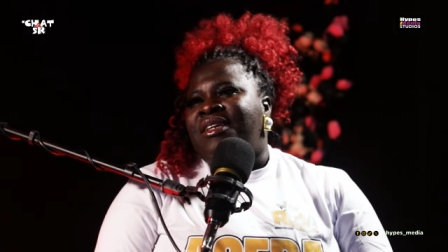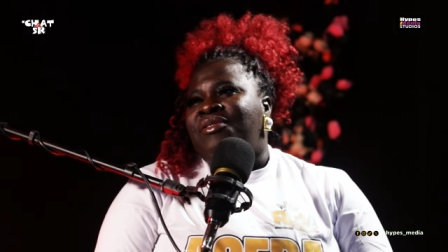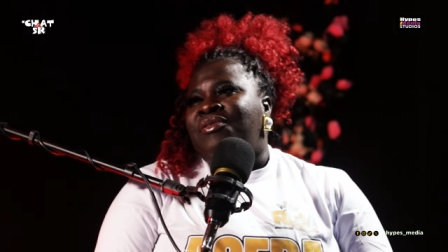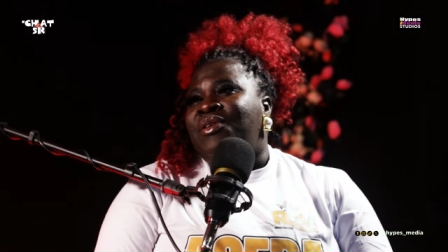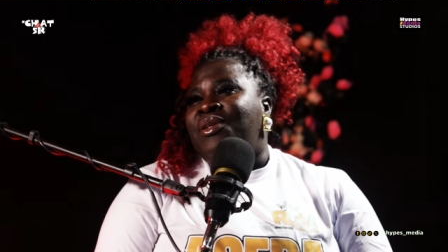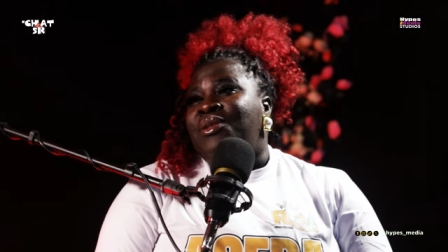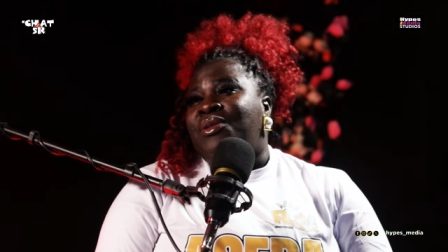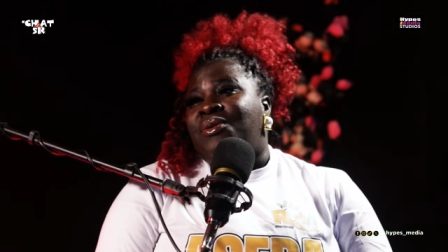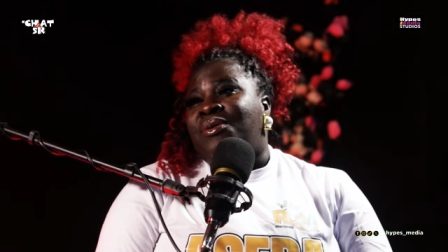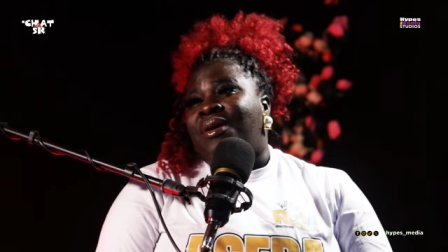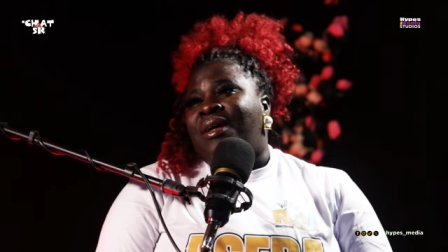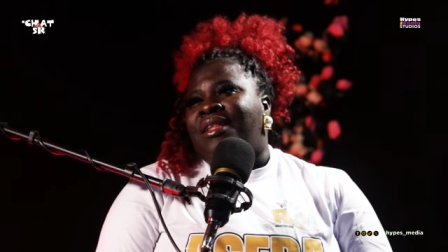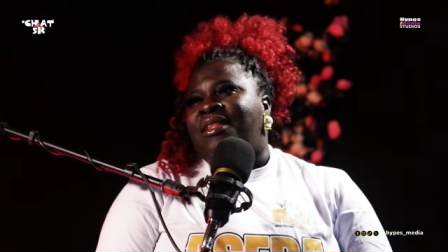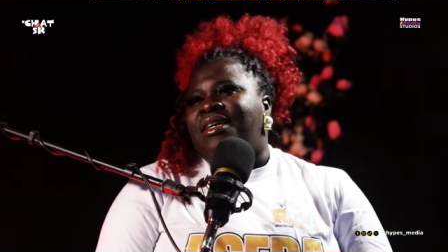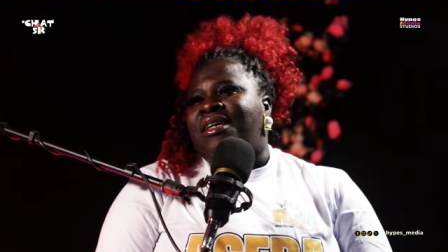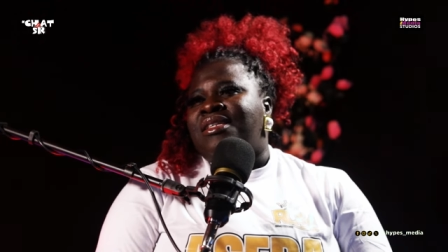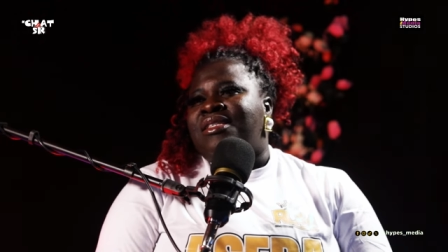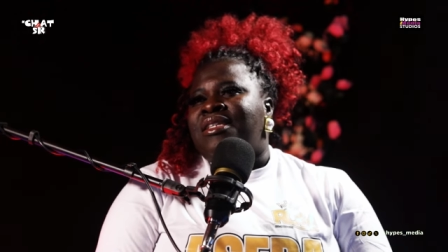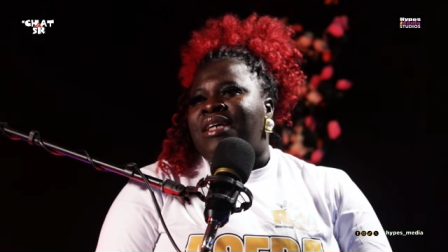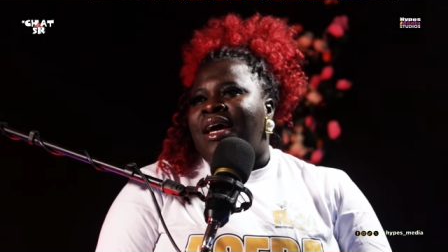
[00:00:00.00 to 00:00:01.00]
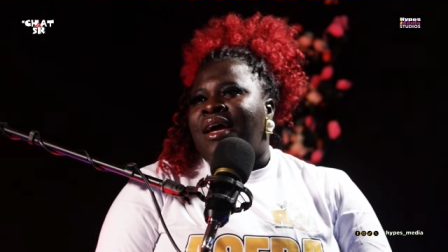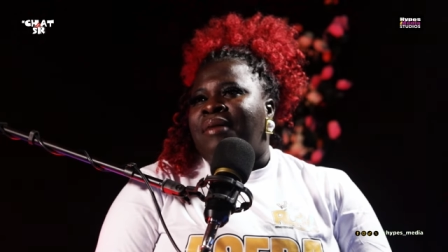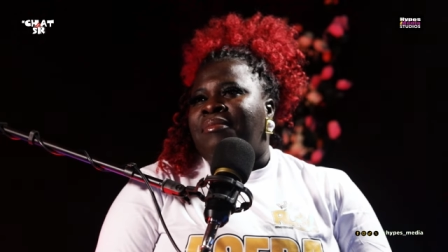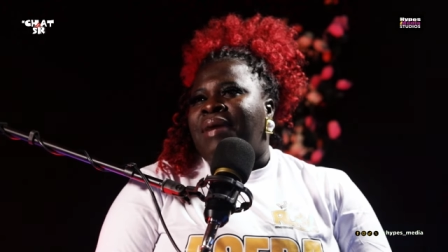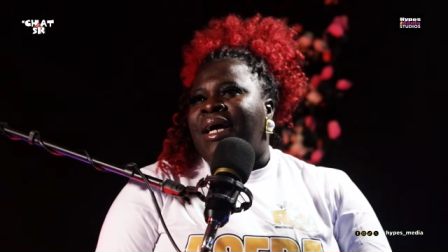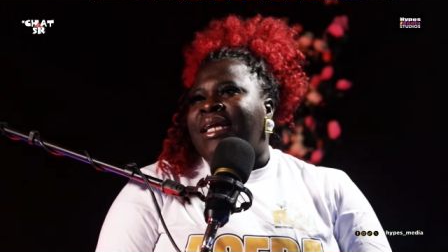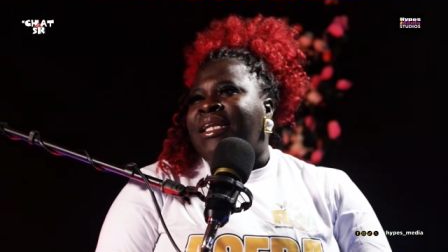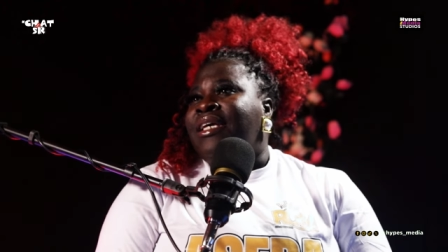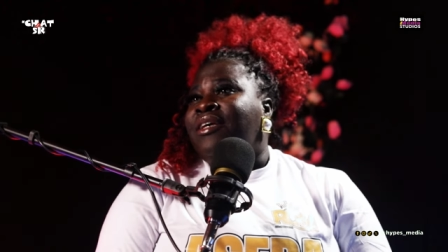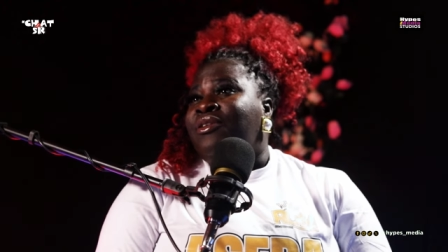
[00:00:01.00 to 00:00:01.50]
Even though at that
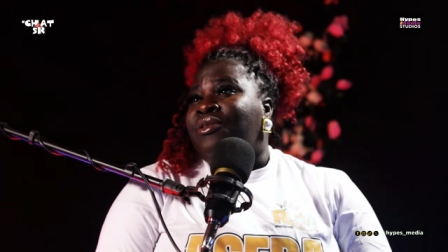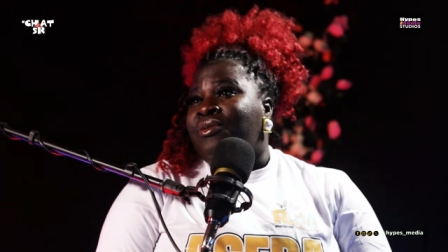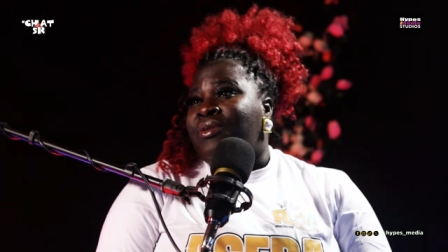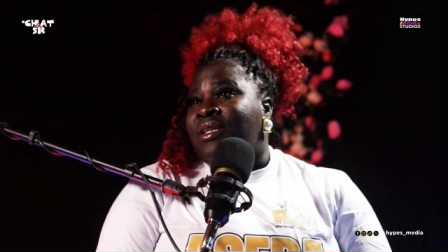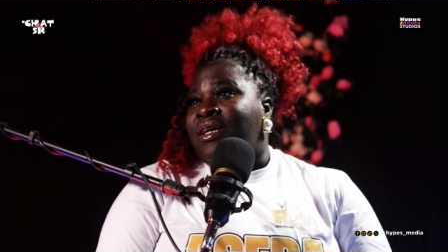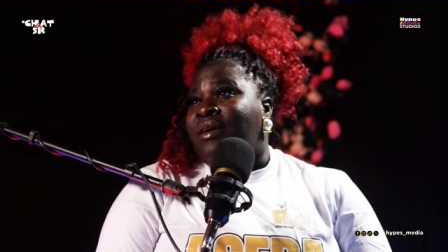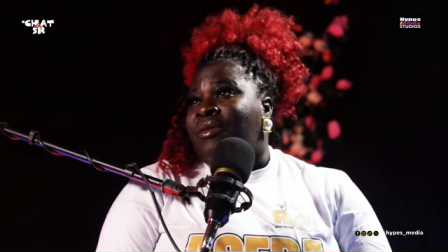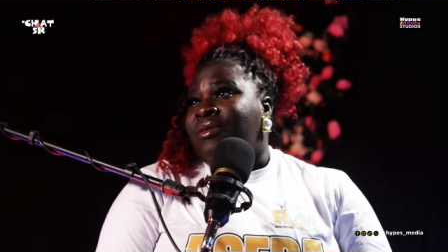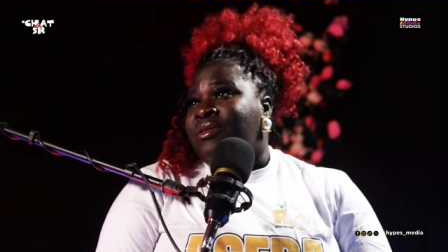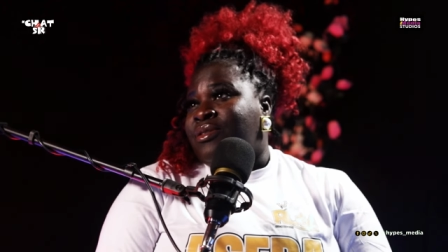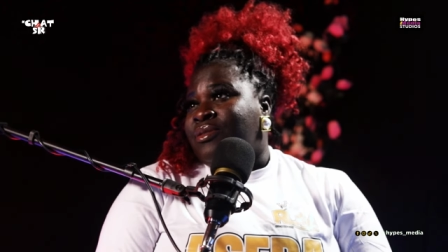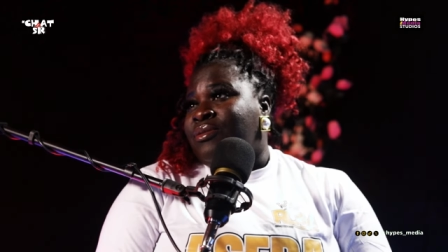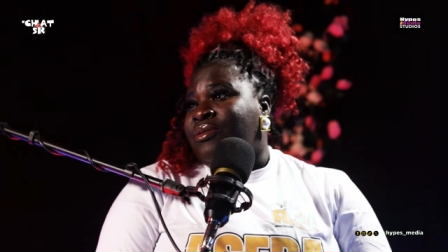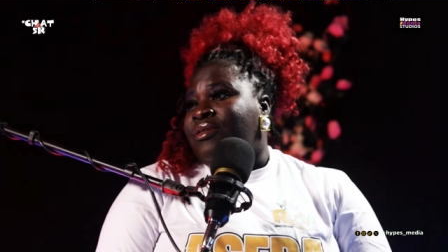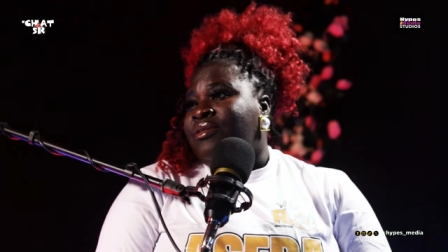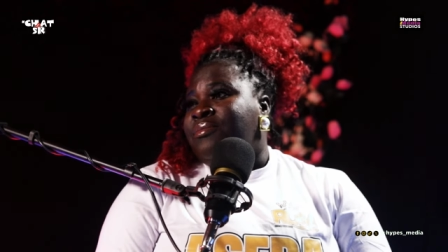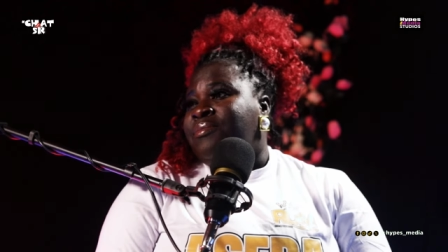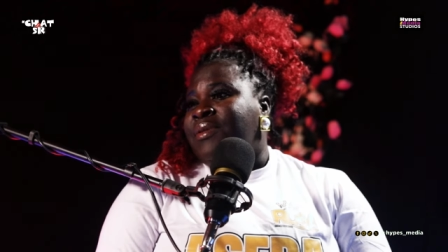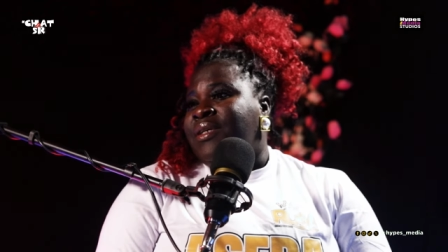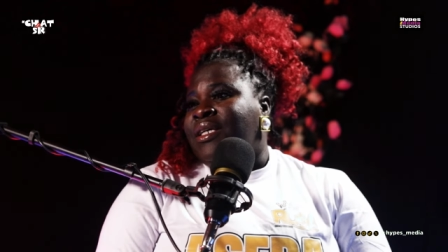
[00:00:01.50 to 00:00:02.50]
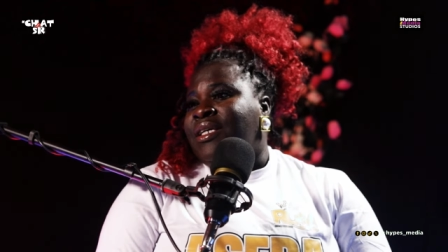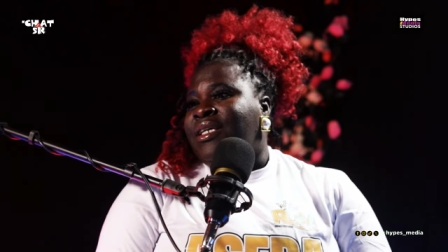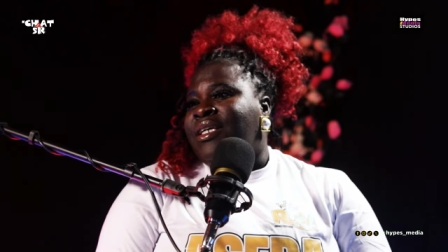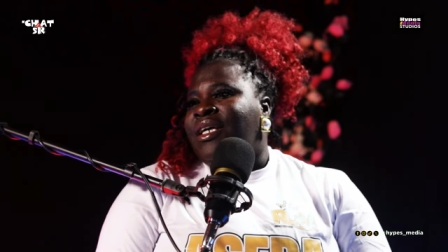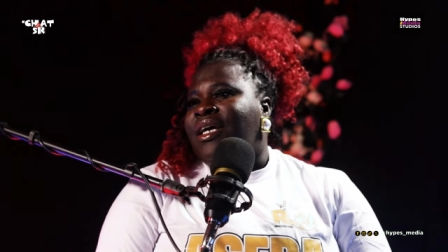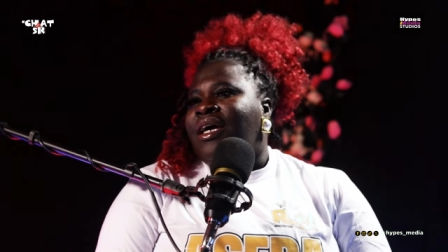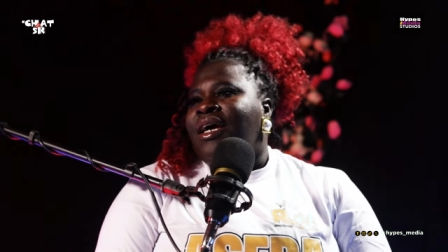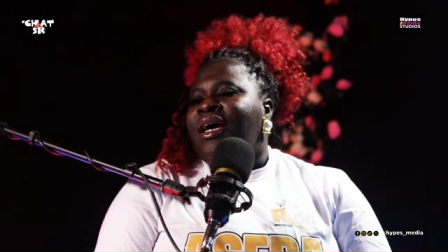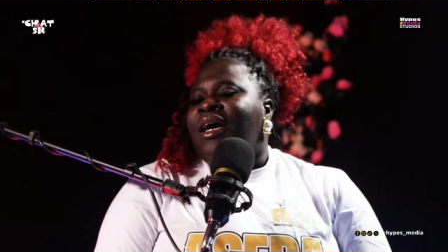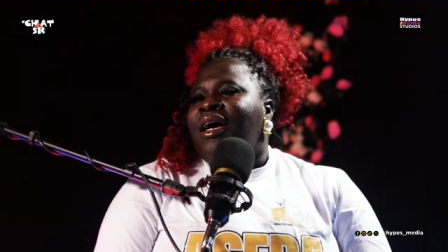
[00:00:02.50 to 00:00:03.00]
time I didn't know that I was going to
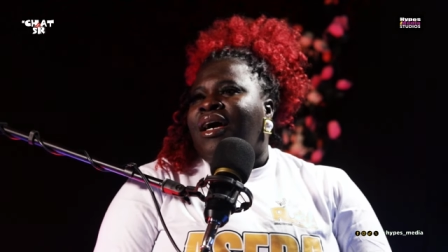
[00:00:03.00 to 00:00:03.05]
be